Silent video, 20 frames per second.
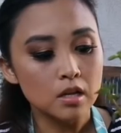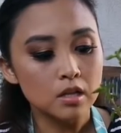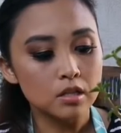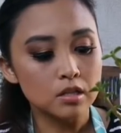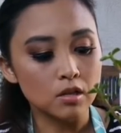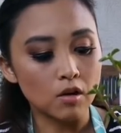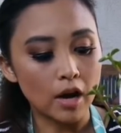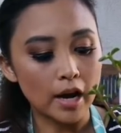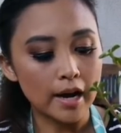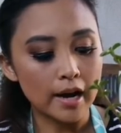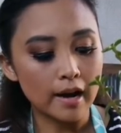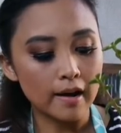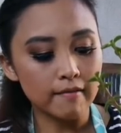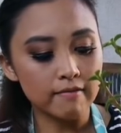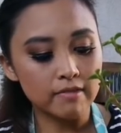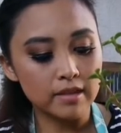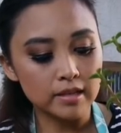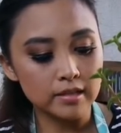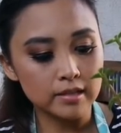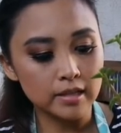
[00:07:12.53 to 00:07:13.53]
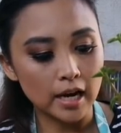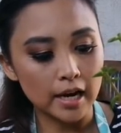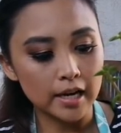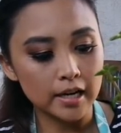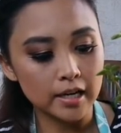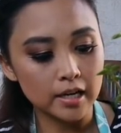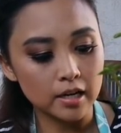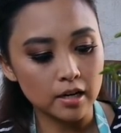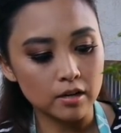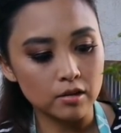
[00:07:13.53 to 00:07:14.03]
So I have this guy
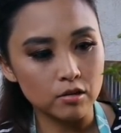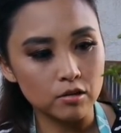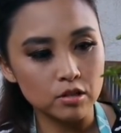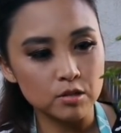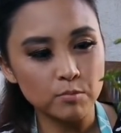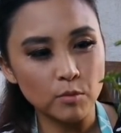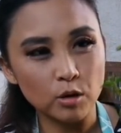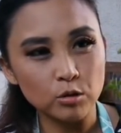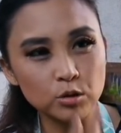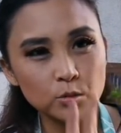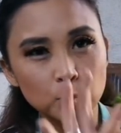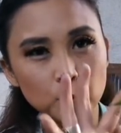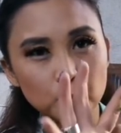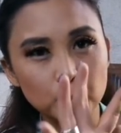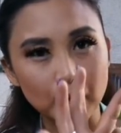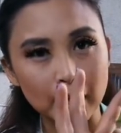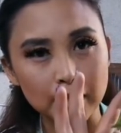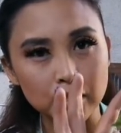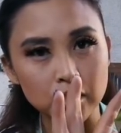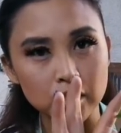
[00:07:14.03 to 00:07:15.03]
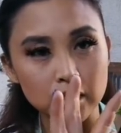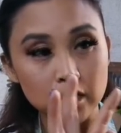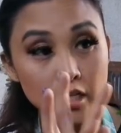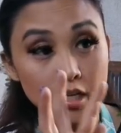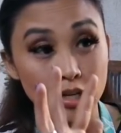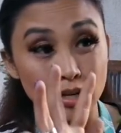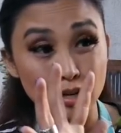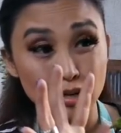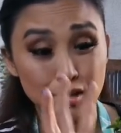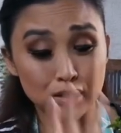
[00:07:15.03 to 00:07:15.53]
in here. There's multiple branches
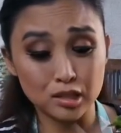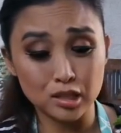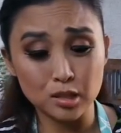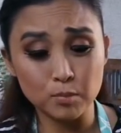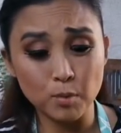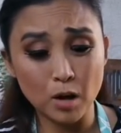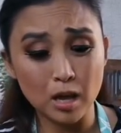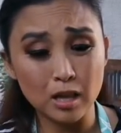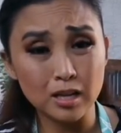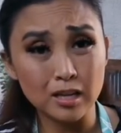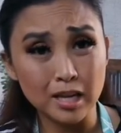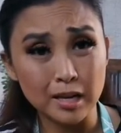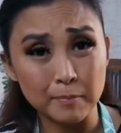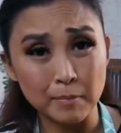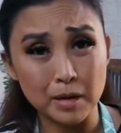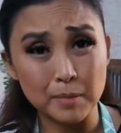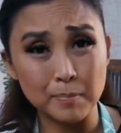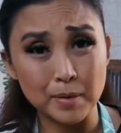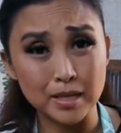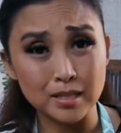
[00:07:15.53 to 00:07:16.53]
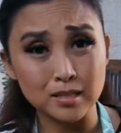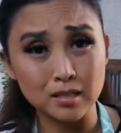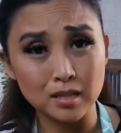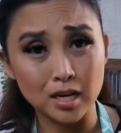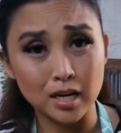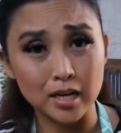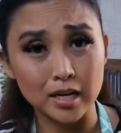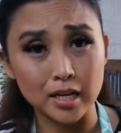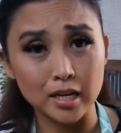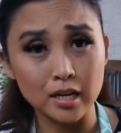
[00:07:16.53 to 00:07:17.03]
here. This is probably like my best
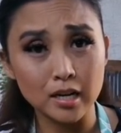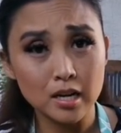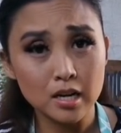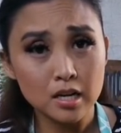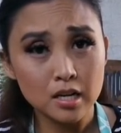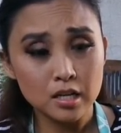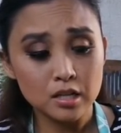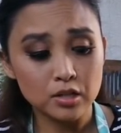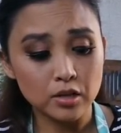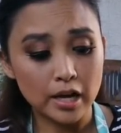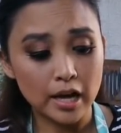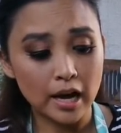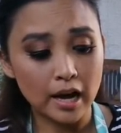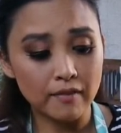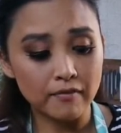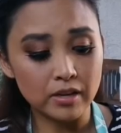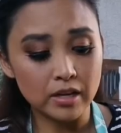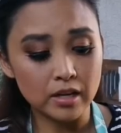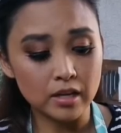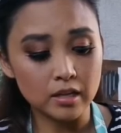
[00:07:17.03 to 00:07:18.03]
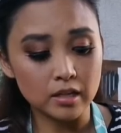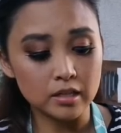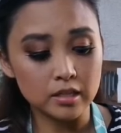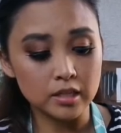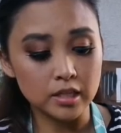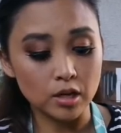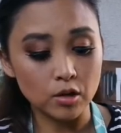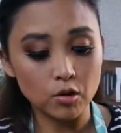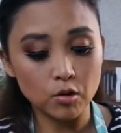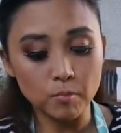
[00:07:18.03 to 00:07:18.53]
cutting. So I have it in a
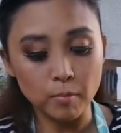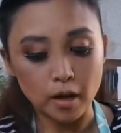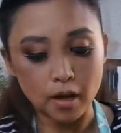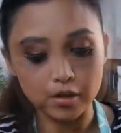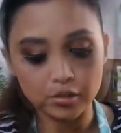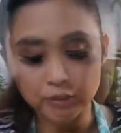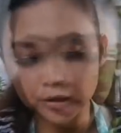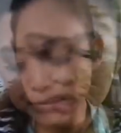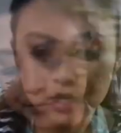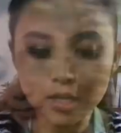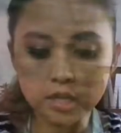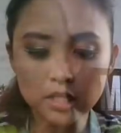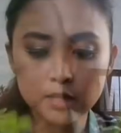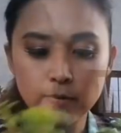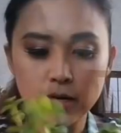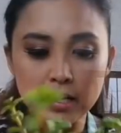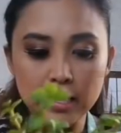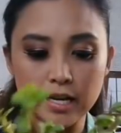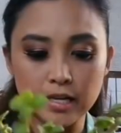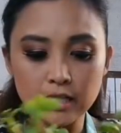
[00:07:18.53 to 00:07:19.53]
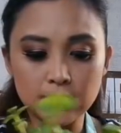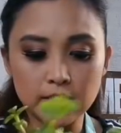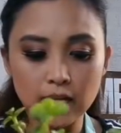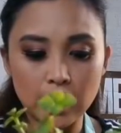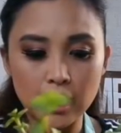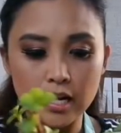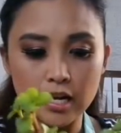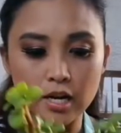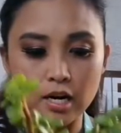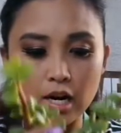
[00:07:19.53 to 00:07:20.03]
single bottle. Here's my next
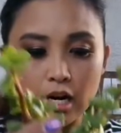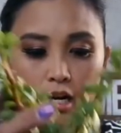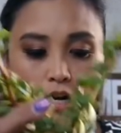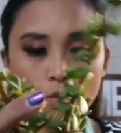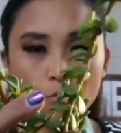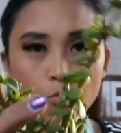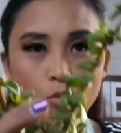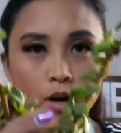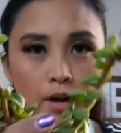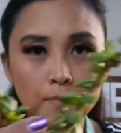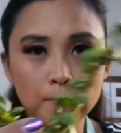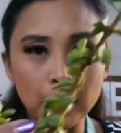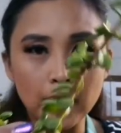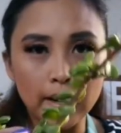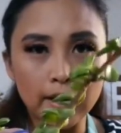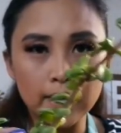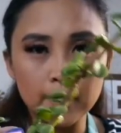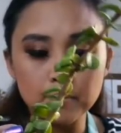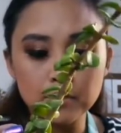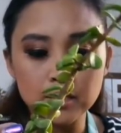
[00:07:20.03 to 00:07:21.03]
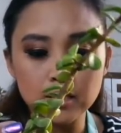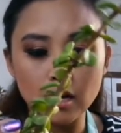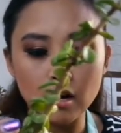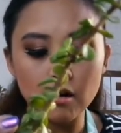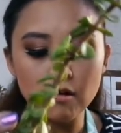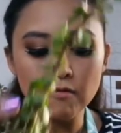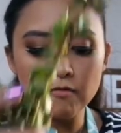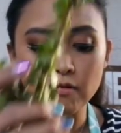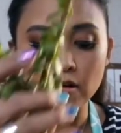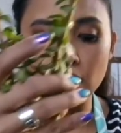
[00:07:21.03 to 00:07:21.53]
guy here. I got one by
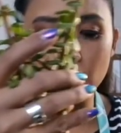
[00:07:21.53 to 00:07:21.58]
himself,